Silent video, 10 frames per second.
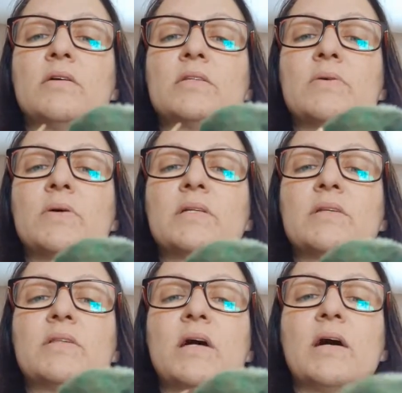So I
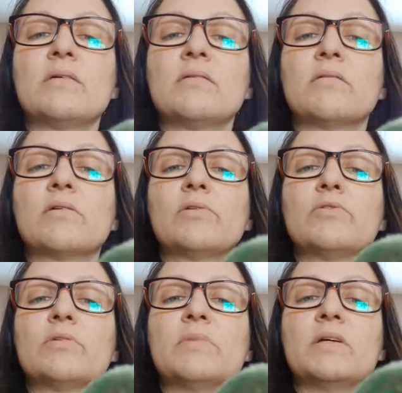did that, glued
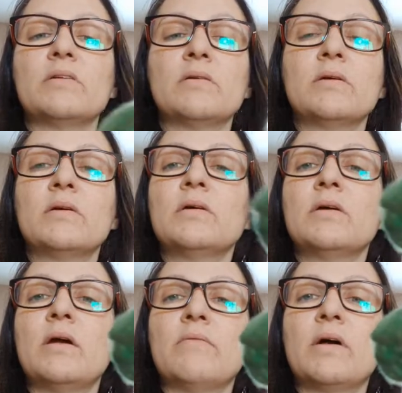them in
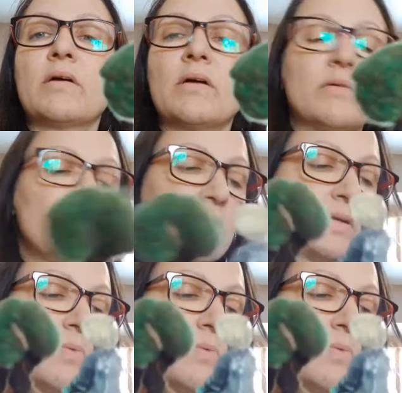and that kind of thing. And I